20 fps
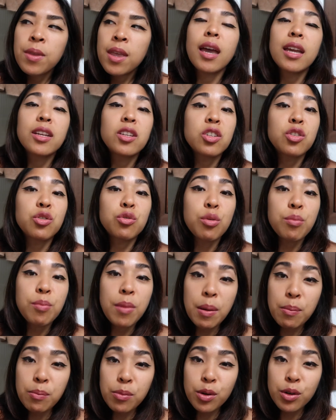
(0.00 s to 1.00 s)
I just
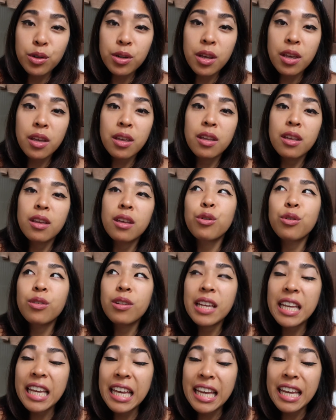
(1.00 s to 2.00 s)
remembered
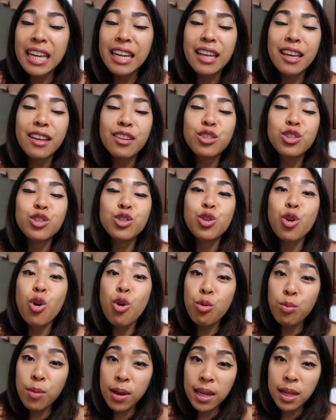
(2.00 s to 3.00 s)
eating
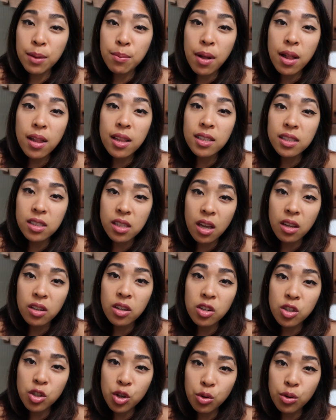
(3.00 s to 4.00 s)
so many
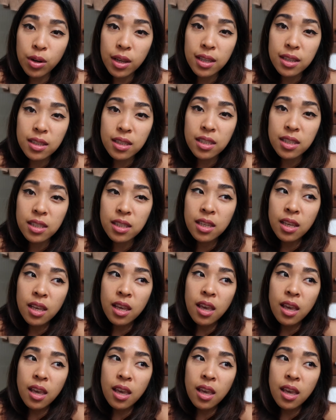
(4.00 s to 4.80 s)
malasada donuts